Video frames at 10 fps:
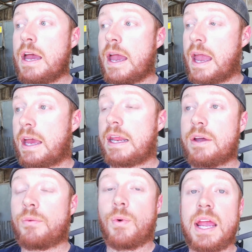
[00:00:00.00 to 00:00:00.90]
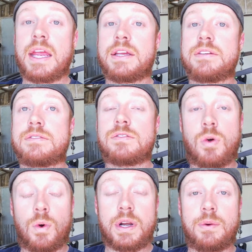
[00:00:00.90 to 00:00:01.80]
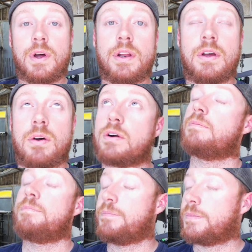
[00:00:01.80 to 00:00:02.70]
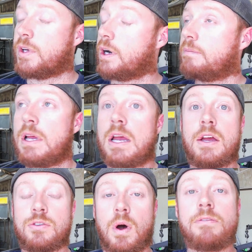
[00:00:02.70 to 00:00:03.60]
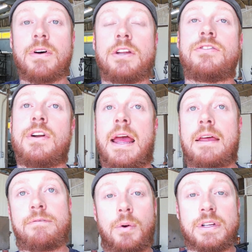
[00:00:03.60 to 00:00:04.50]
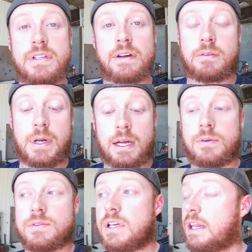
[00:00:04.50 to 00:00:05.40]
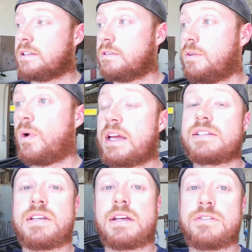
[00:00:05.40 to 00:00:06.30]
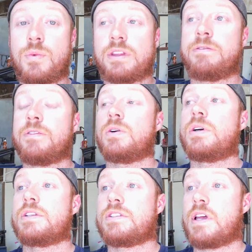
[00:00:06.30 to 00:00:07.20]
and it weighs 1,247 pounds, and that's the way it sits with fluids,